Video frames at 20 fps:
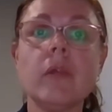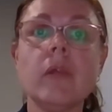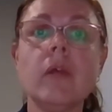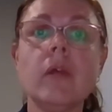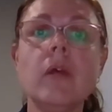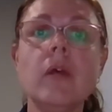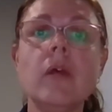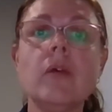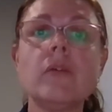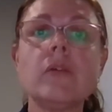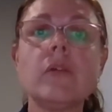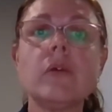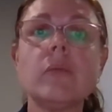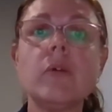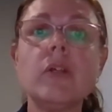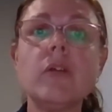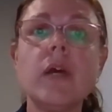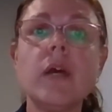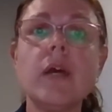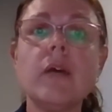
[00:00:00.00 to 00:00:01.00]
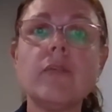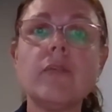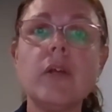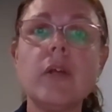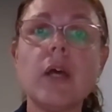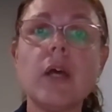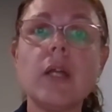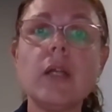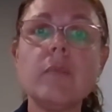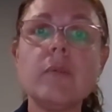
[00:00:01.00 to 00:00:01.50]
So when you have a
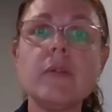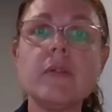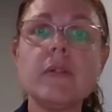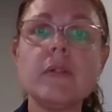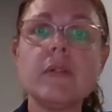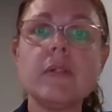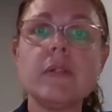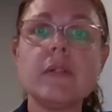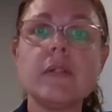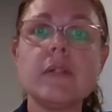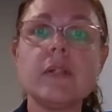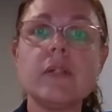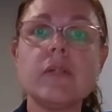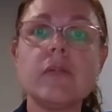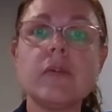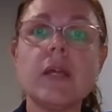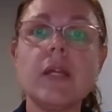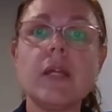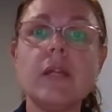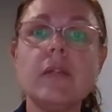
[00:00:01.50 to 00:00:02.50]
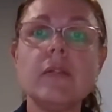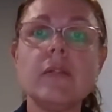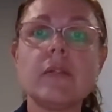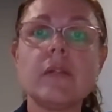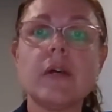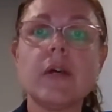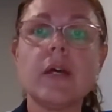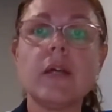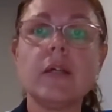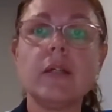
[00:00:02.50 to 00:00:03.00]
90% success rate
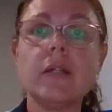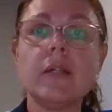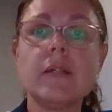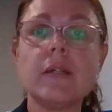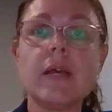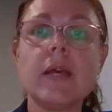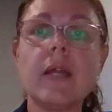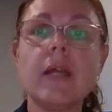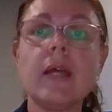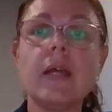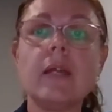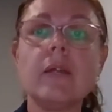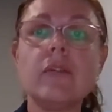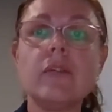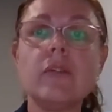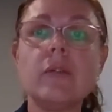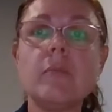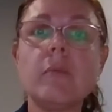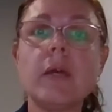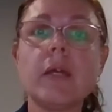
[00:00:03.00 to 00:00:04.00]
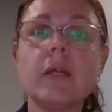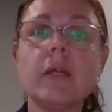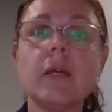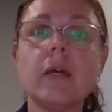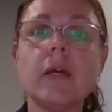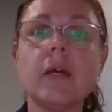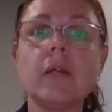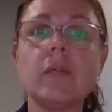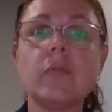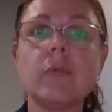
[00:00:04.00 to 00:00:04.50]
inside, let's head out into the
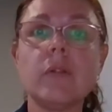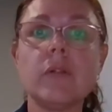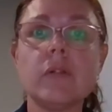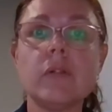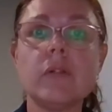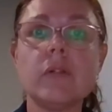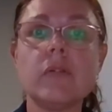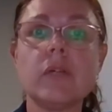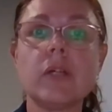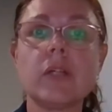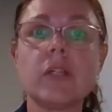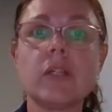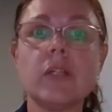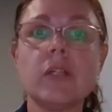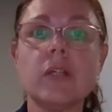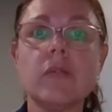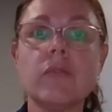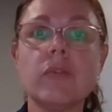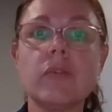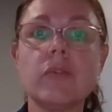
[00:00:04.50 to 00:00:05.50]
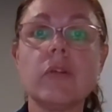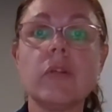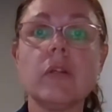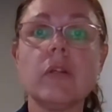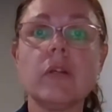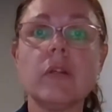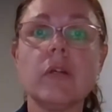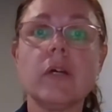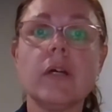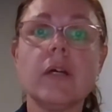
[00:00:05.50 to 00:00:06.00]
backyard where the distraction levels are a little
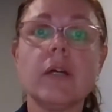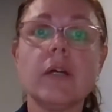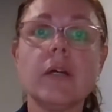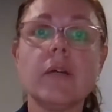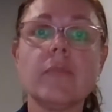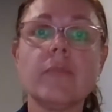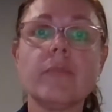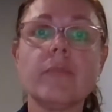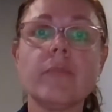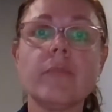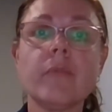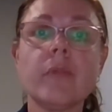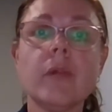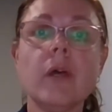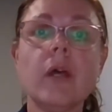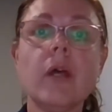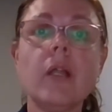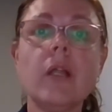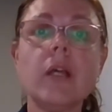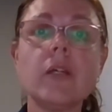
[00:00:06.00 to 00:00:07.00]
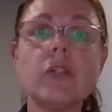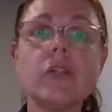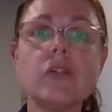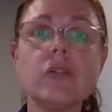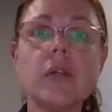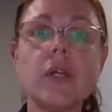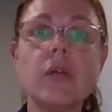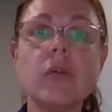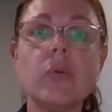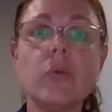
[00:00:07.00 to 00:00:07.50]
higher. I like to
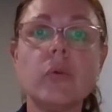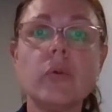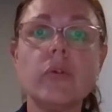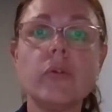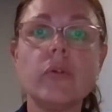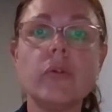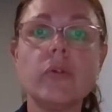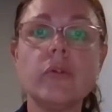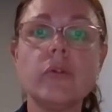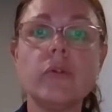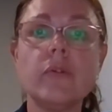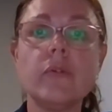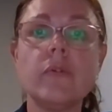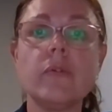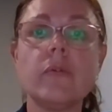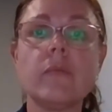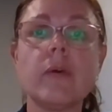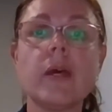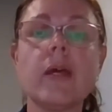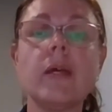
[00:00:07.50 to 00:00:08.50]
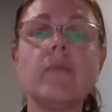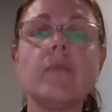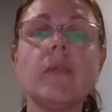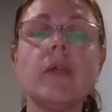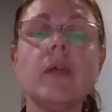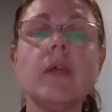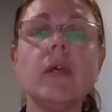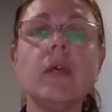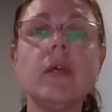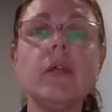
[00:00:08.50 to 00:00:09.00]
train all new cues this way.
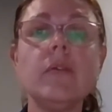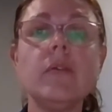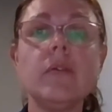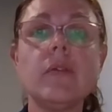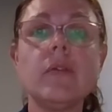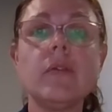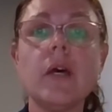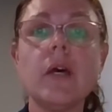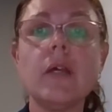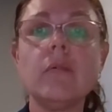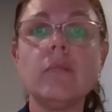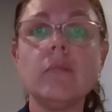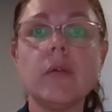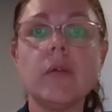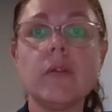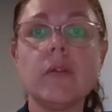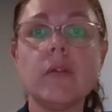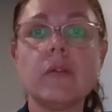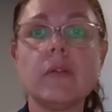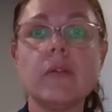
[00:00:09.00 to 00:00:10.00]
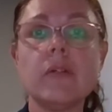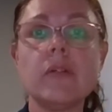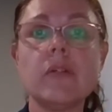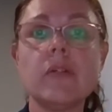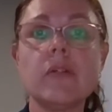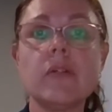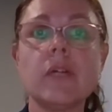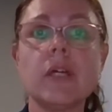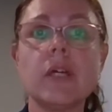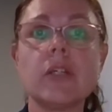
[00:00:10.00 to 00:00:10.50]
Inside, where there's low
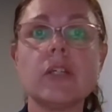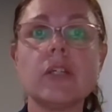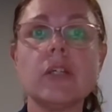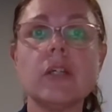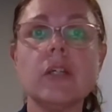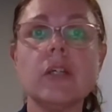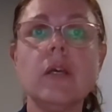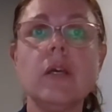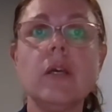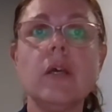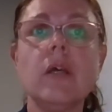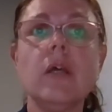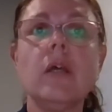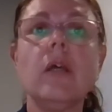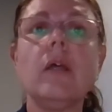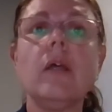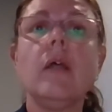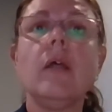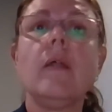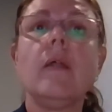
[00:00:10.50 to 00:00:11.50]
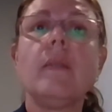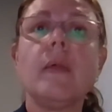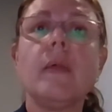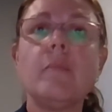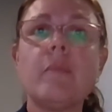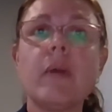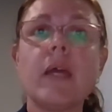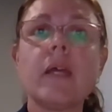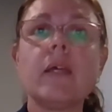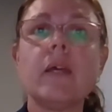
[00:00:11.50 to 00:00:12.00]
distraction, then
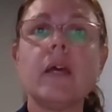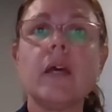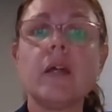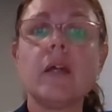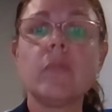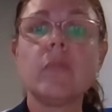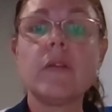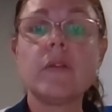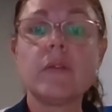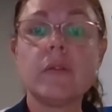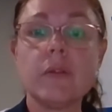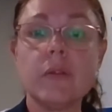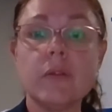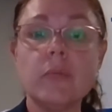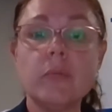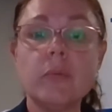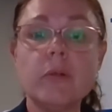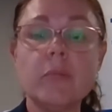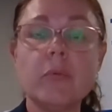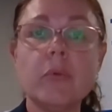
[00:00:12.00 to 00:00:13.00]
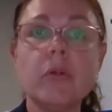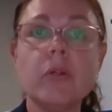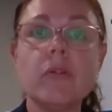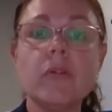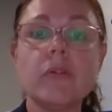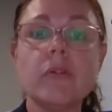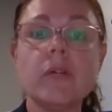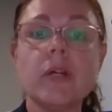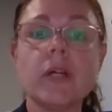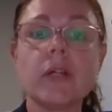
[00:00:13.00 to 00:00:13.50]
backyard, where there's a little bit more
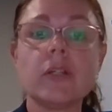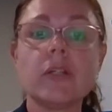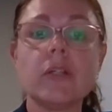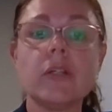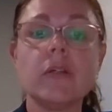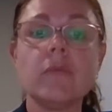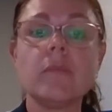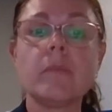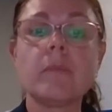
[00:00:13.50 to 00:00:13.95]
distraction.